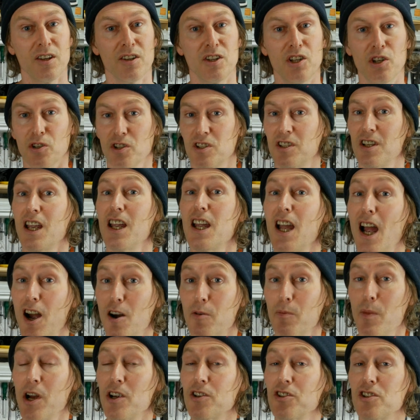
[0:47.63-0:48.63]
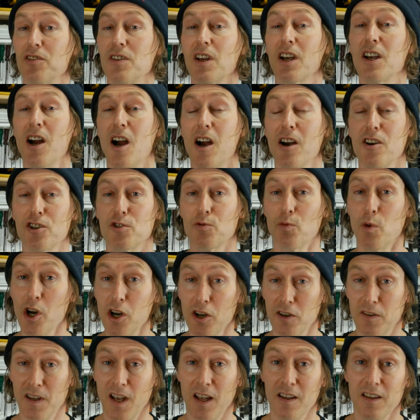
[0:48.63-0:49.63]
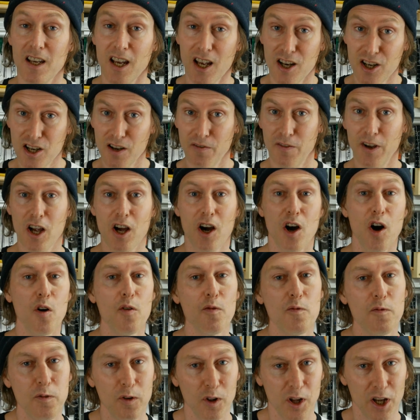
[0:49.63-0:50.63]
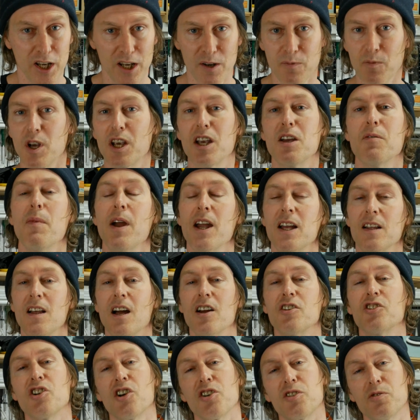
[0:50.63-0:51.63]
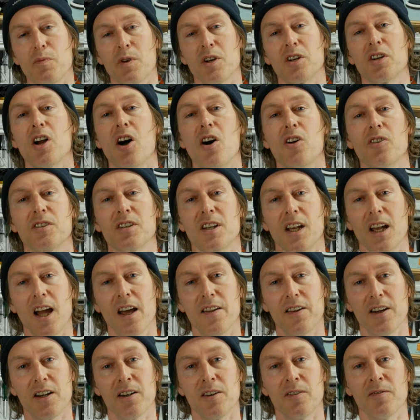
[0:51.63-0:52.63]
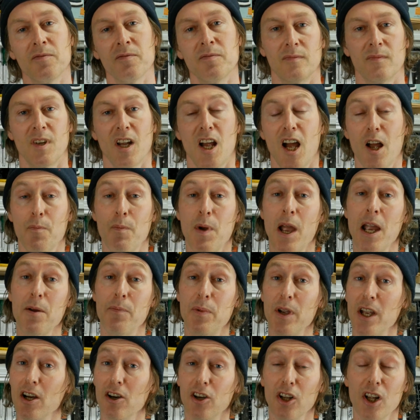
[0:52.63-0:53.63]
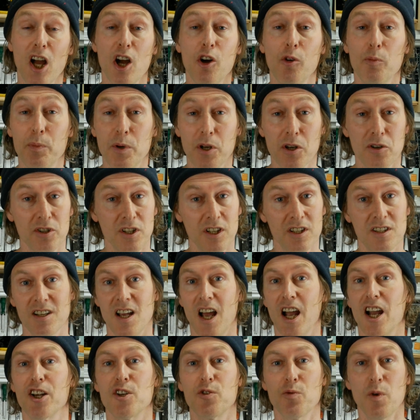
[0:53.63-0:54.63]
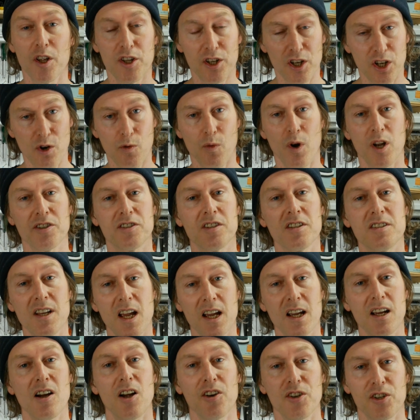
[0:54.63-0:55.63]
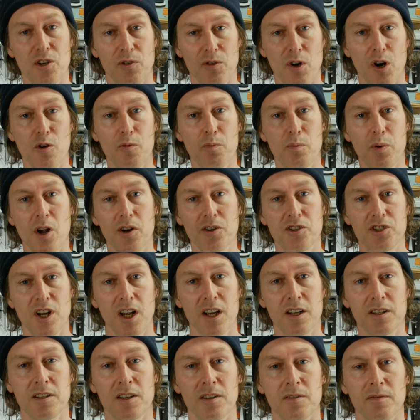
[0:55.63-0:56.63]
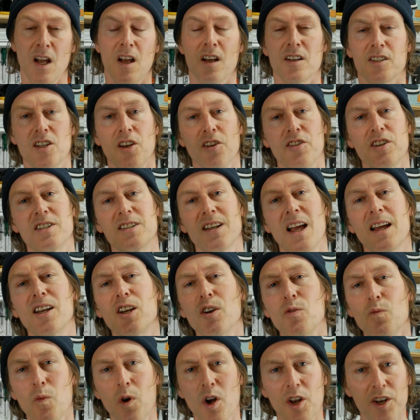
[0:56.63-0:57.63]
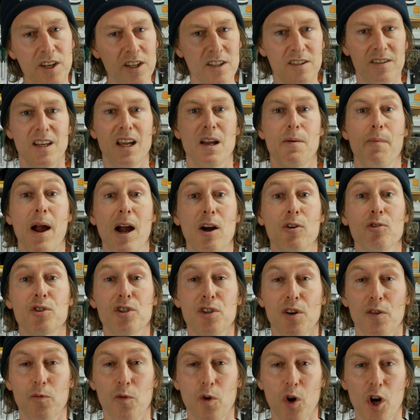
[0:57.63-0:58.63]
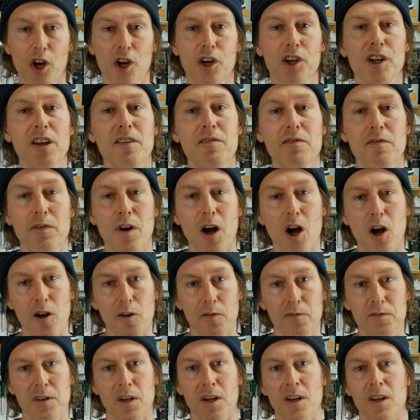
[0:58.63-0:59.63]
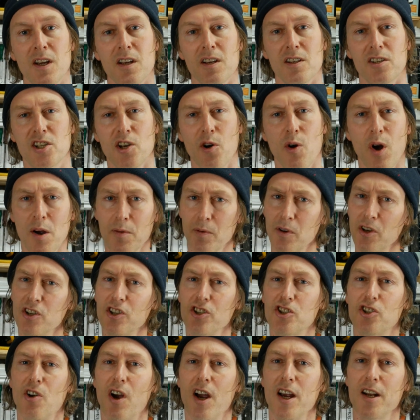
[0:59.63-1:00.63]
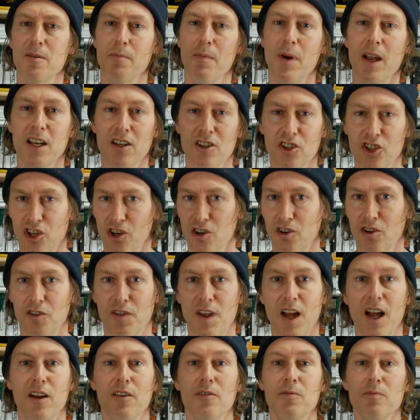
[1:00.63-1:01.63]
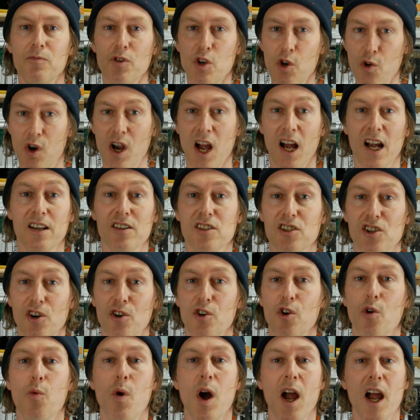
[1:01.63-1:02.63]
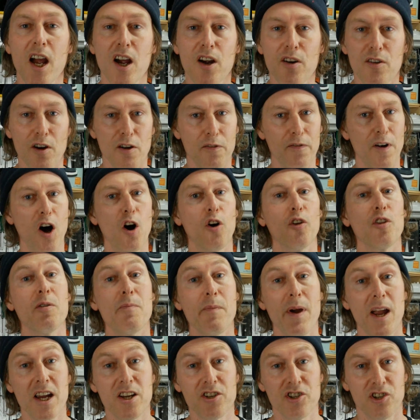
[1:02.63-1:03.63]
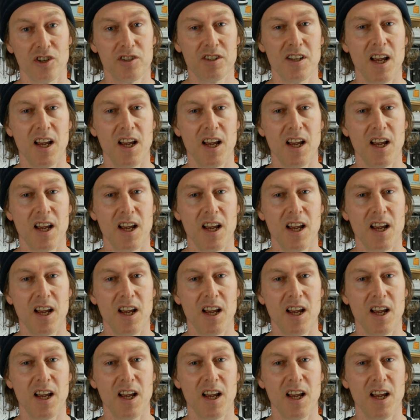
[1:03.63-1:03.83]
You'll see how much the car is worth at the end of it, hopefully, and we can make that judgment call together. And maybe it'll help you decide whether you want to take on your own project. So the second one is the amount of work involved. So I'm going to try to make sure that you guys are aware of all the major